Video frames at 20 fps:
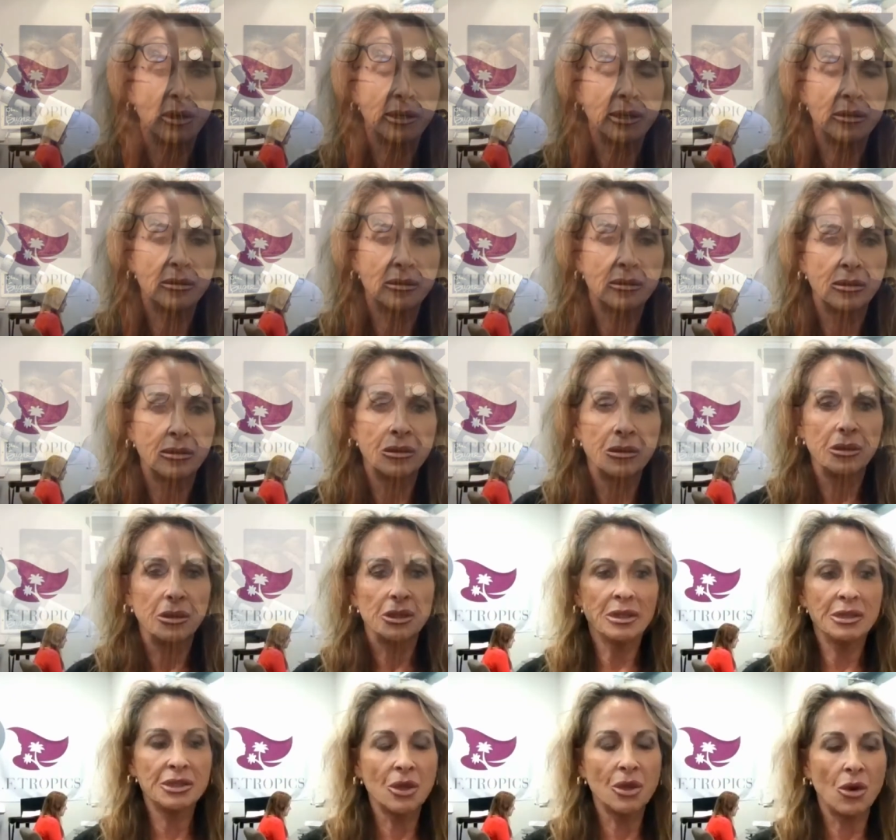All right.
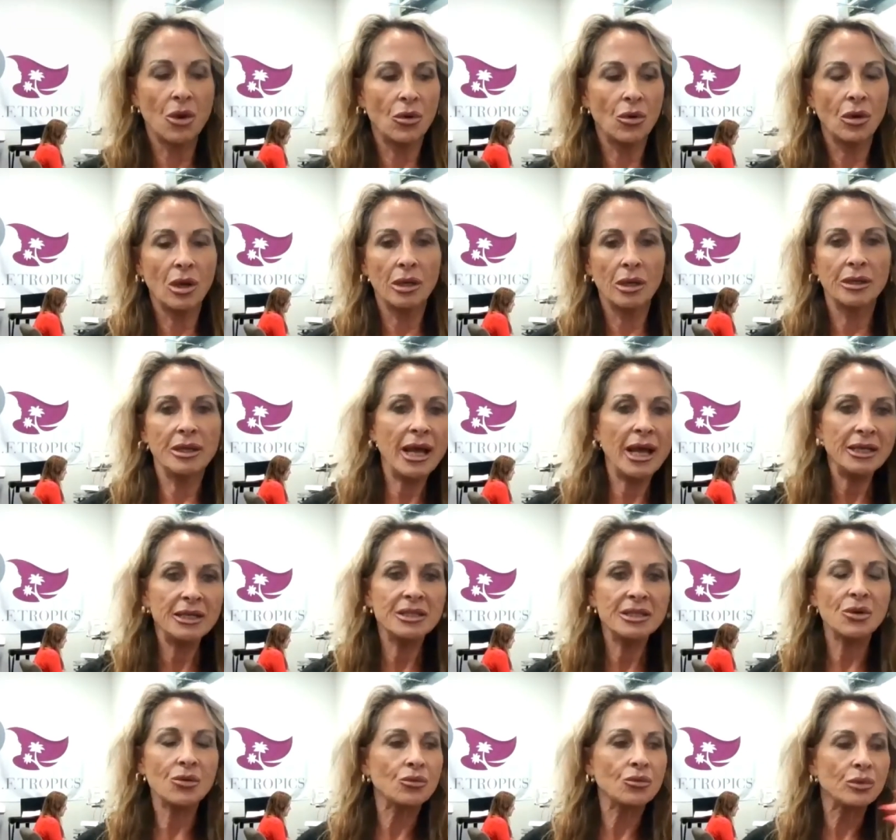So that
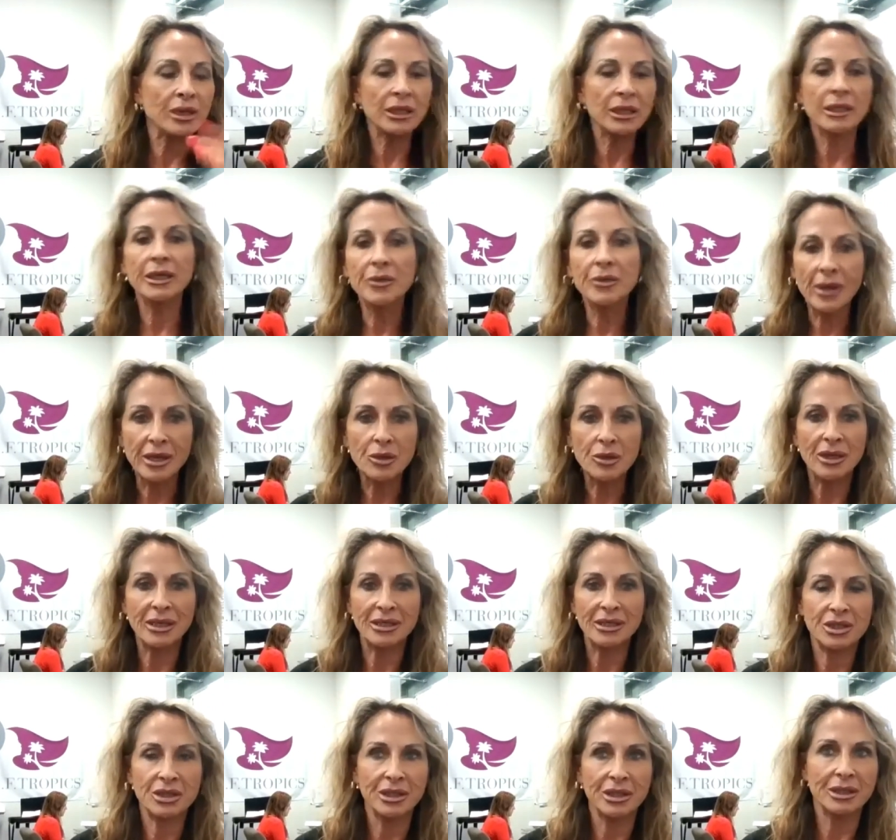is a really great
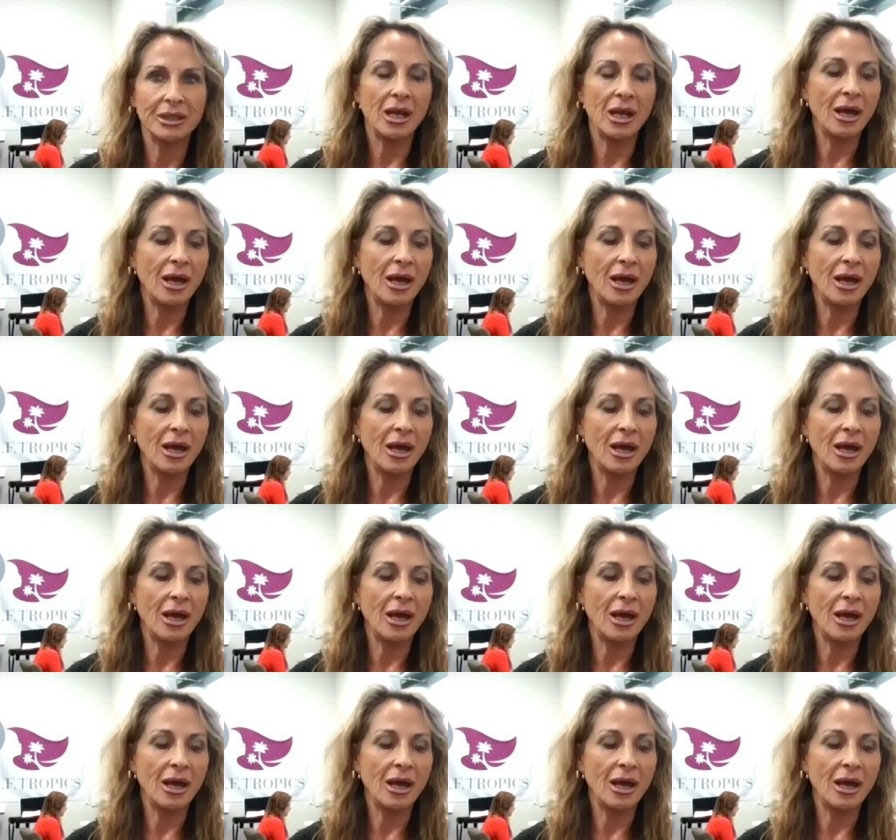question.